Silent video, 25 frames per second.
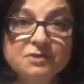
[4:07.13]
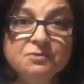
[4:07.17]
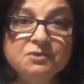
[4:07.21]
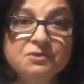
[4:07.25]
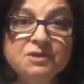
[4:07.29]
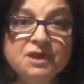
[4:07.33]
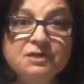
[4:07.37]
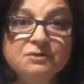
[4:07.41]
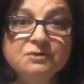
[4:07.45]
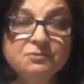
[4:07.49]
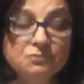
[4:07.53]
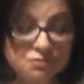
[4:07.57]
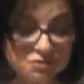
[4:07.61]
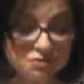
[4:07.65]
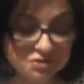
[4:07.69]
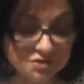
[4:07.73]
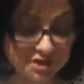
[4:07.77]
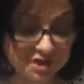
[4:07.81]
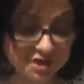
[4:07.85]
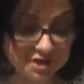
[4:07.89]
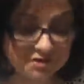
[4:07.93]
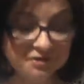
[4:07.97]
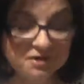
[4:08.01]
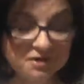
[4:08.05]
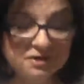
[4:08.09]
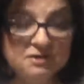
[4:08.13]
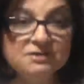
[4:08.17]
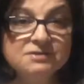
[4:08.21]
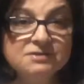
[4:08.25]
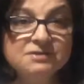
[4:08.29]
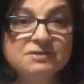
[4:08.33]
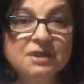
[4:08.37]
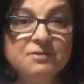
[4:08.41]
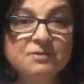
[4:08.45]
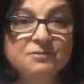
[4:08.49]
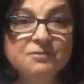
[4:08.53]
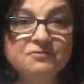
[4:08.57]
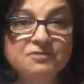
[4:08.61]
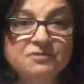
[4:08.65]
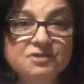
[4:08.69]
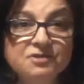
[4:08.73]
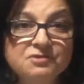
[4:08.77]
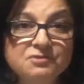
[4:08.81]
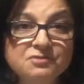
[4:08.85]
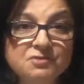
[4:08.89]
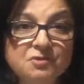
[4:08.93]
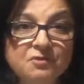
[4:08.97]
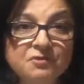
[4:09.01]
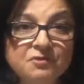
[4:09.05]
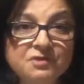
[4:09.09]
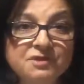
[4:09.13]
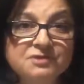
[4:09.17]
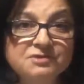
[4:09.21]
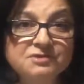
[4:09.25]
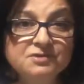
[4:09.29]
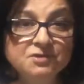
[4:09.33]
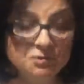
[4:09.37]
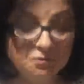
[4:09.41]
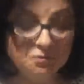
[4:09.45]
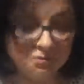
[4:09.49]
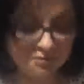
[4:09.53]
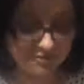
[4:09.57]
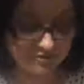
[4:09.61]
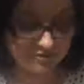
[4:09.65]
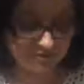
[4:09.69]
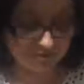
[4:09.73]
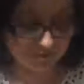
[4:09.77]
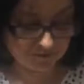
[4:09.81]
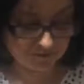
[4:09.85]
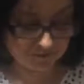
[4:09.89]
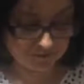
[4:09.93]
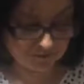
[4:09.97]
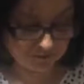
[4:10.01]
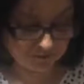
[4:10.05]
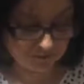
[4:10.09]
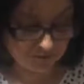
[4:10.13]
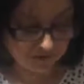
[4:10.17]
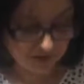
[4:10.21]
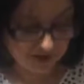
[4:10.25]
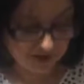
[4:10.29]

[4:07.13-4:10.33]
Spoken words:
I would like to share some of the stories with you.